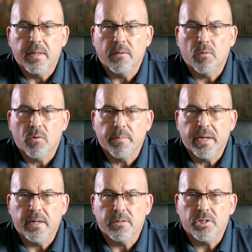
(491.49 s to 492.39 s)
they will
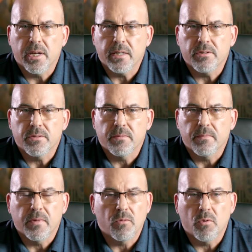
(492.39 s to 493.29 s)
remain unchanged.
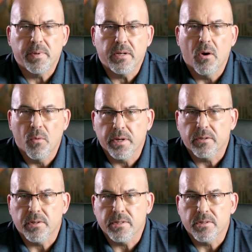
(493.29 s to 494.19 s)
There will be no
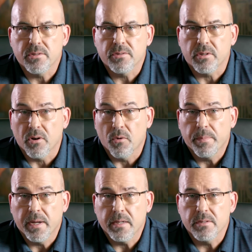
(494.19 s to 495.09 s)
increases to
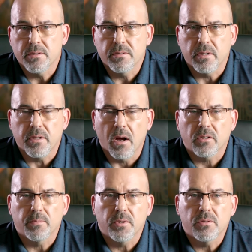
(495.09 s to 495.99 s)
copays,
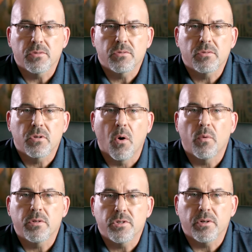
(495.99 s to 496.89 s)
deductibles,
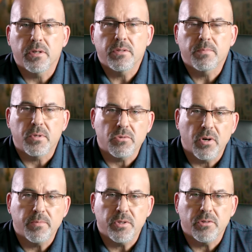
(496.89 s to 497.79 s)
co-insurance,
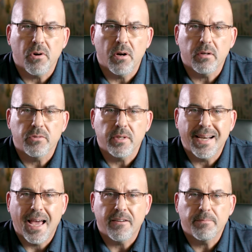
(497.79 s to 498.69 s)
prescription drugs, and
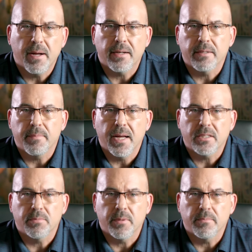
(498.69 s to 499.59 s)
out-of-pocket
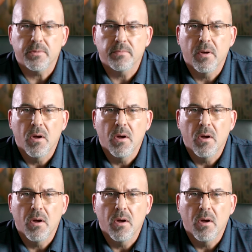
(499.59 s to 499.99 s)
maximums.